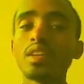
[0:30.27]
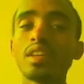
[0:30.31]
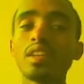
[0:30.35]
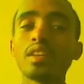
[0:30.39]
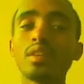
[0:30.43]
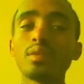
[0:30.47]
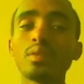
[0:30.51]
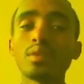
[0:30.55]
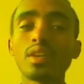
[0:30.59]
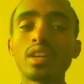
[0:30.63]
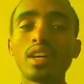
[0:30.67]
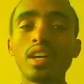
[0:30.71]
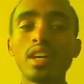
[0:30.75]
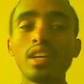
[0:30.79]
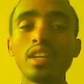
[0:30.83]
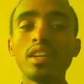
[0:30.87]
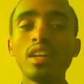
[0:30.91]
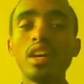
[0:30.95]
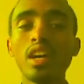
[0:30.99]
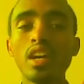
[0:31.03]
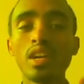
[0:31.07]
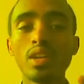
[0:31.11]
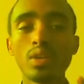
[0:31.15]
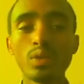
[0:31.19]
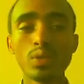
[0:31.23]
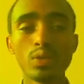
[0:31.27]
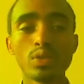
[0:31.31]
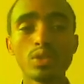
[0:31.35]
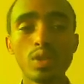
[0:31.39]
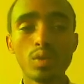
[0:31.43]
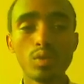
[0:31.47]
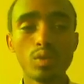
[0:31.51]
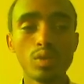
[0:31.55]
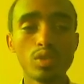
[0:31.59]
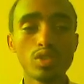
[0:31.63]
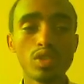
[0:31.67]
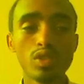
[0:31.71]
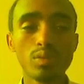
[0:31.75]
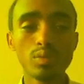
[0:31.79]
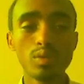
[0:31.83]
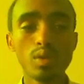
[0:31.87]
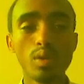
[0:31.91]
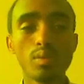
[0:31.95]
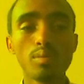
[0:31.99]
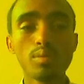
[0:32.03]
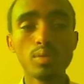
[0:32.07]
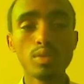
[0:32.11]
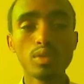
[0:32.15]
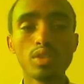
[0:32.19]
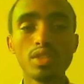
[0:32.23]
and you can use the concept
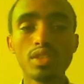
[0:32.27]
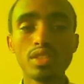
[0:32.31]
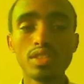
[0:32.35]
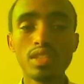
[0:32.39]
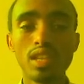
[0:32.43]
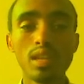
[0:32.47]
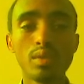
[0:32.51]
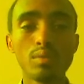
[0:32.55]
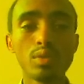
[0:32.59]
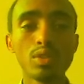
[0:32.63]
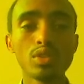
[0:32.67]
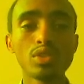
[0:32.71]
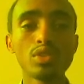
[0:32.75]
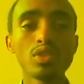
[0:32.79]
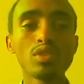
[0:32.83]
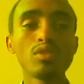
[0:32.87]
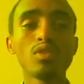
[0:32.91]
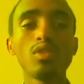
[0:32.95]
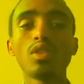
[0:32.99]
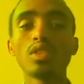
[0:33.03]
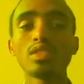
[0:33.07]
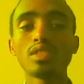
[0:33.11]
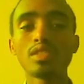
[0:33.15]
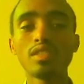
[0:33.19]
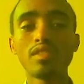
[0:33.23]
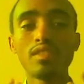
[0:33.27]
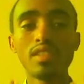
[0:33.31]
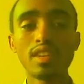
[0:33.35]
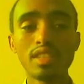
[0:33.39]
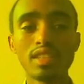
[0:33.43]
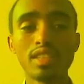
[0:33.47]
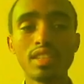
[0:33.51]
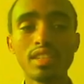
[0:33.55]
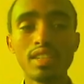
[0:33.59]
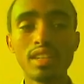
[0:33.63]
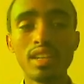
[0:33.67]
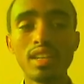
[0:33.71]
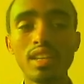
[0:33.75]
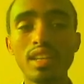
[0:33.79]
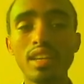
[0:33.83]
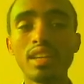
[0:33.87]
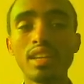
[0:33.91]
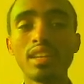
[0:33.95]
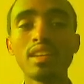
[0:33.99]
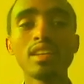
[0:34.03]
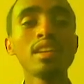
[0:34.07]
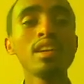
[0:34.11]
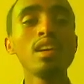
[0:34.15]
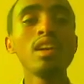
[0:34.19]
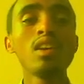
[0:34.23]
of projectile motion for the vertical,
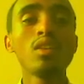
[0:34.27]
and